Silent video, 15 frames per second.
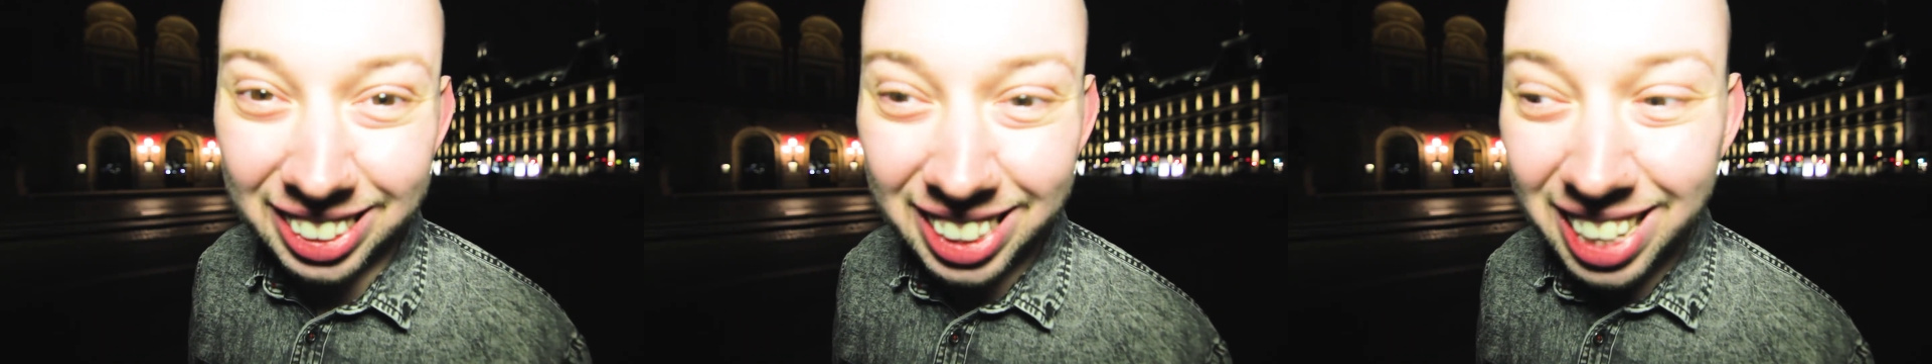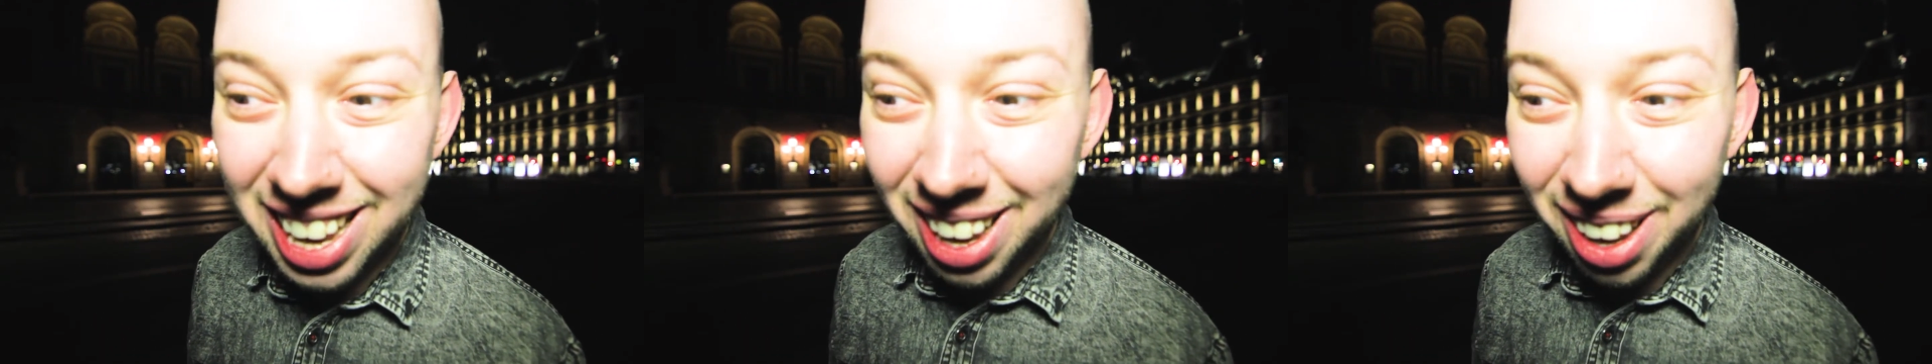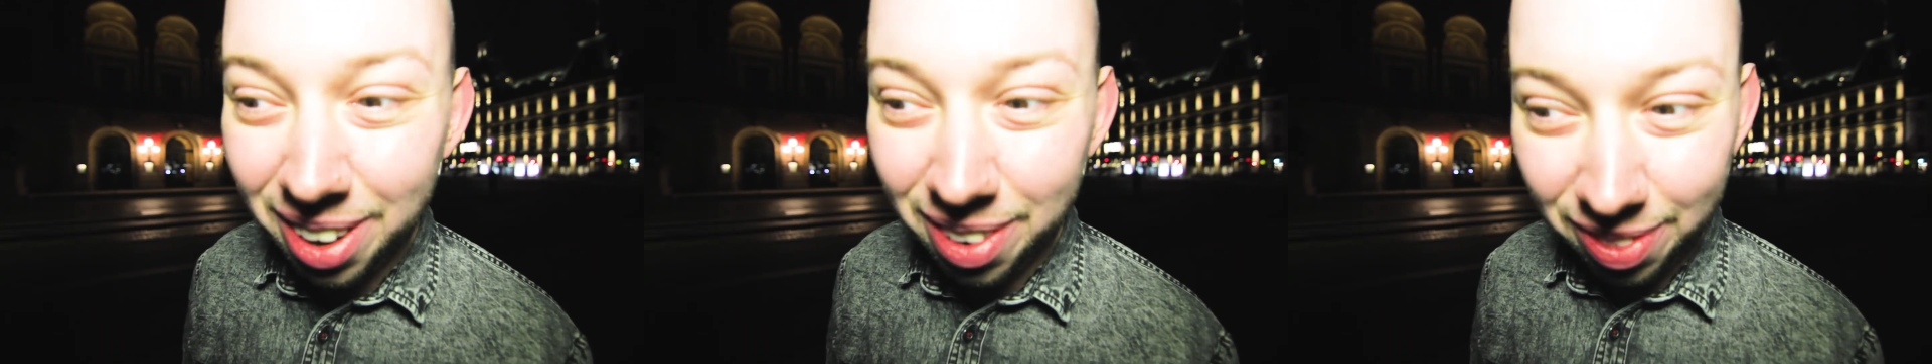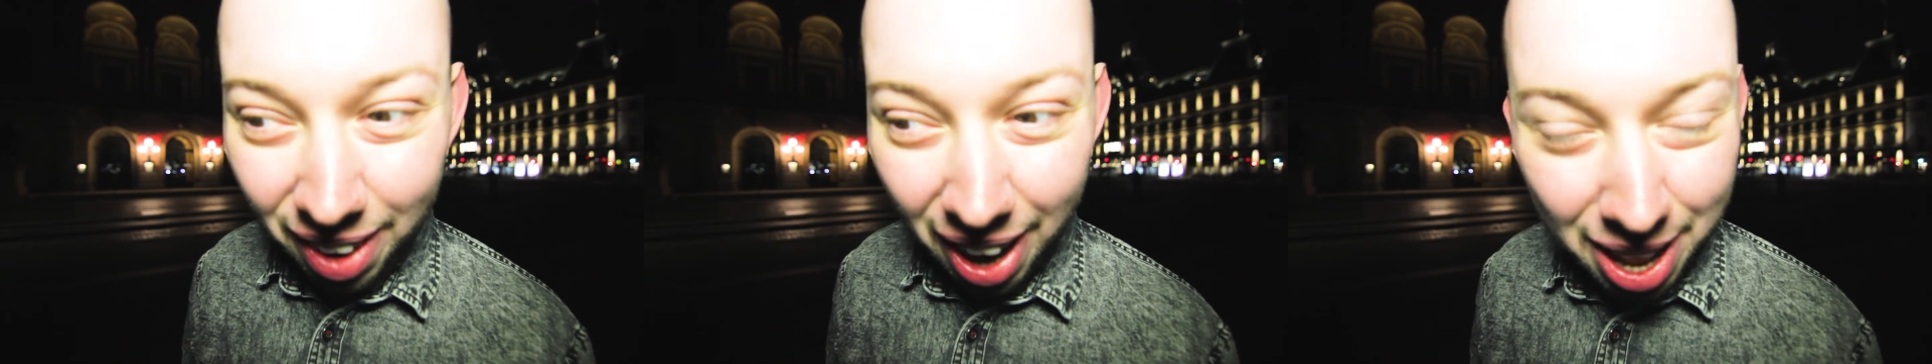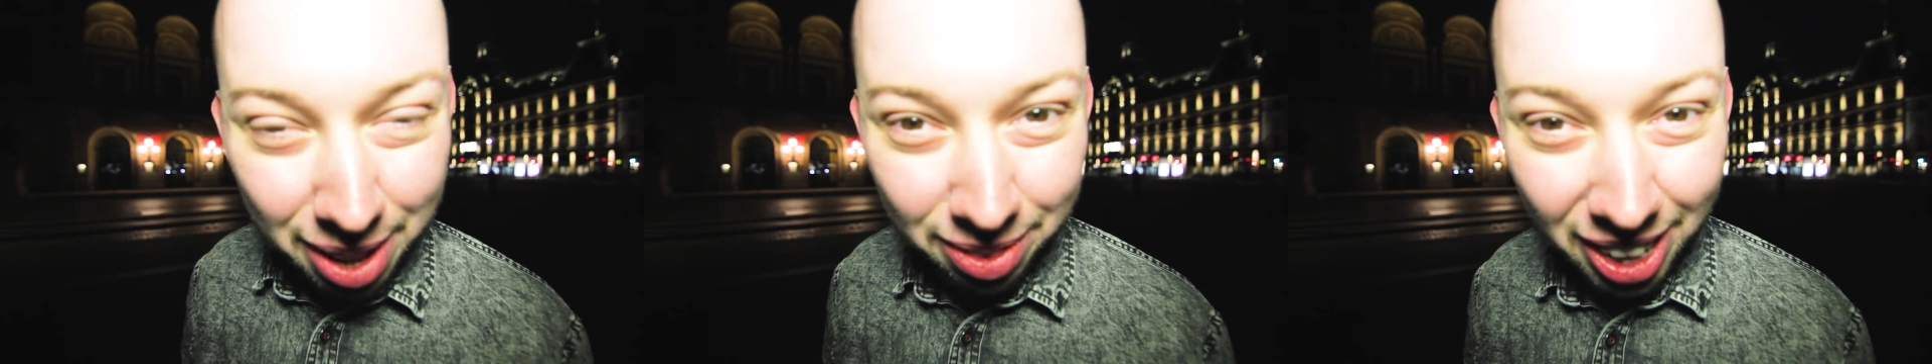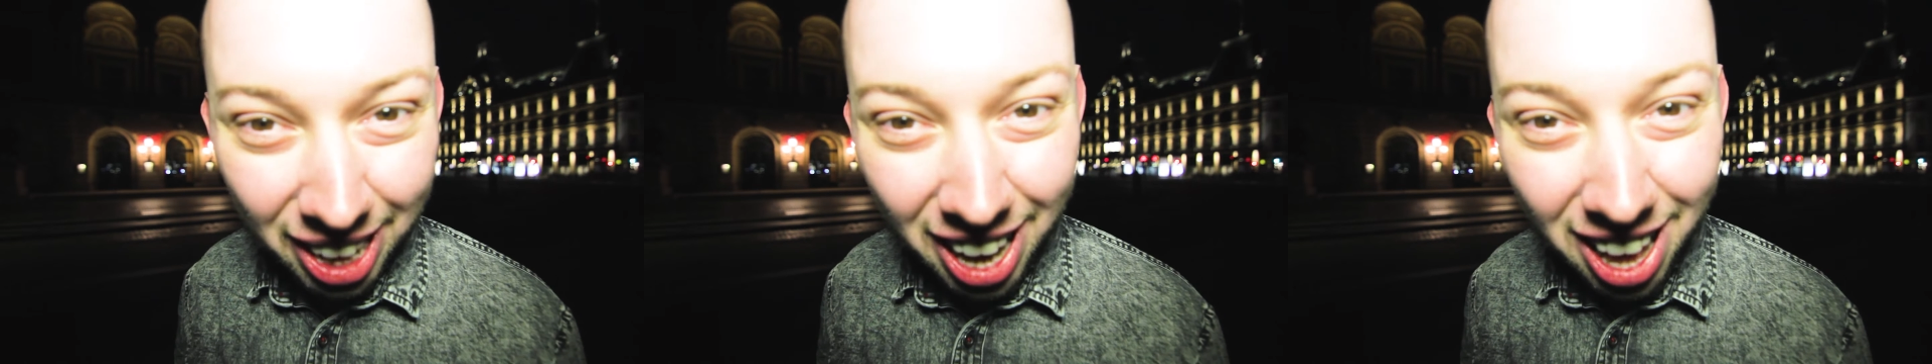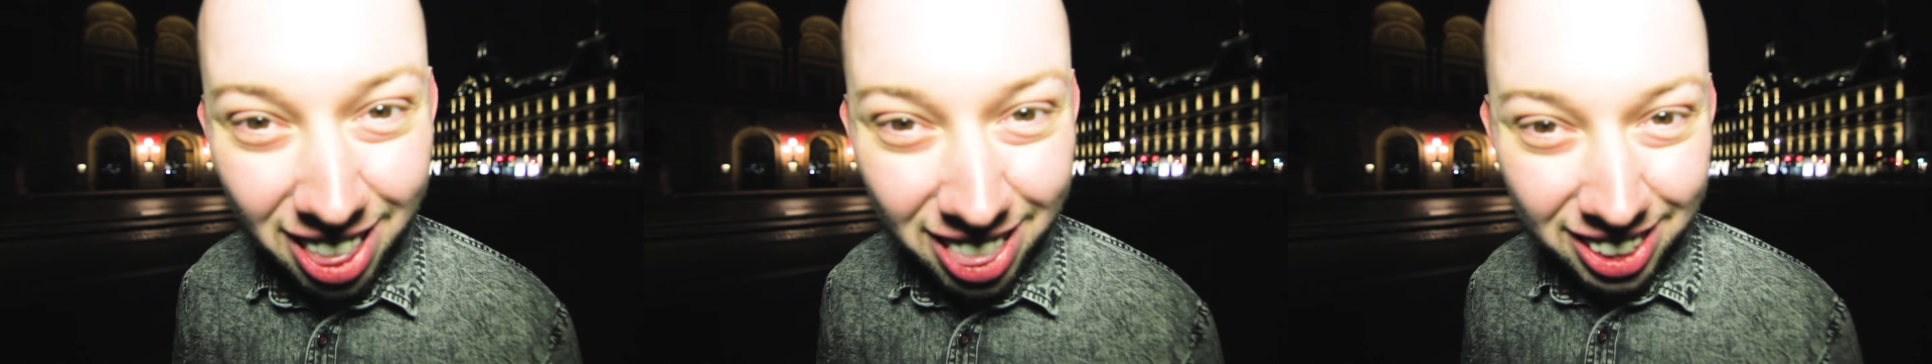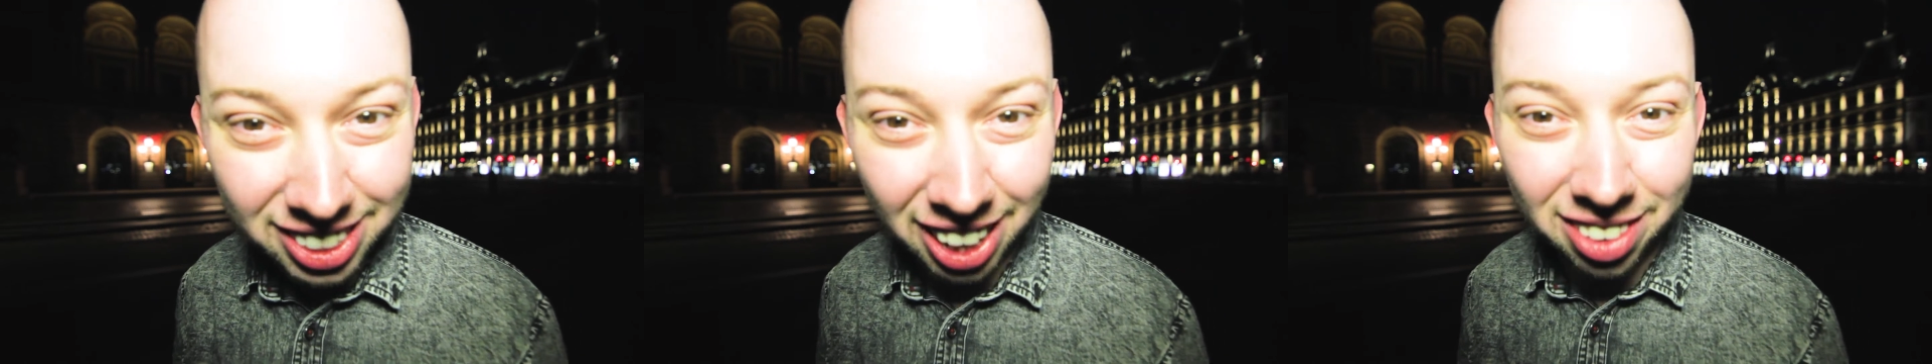frame a lot of
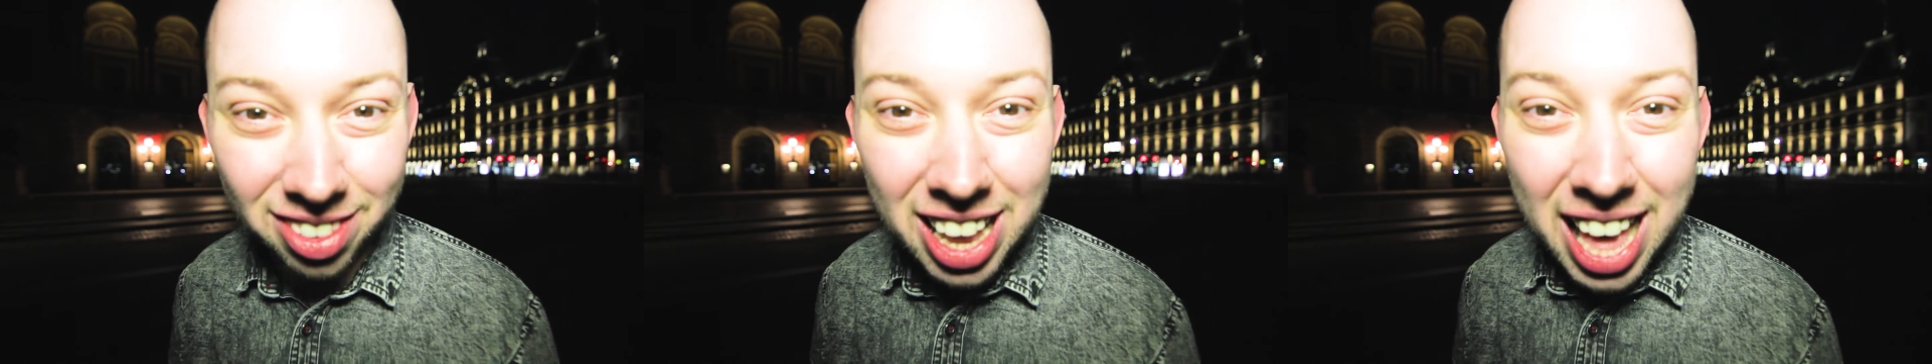the time,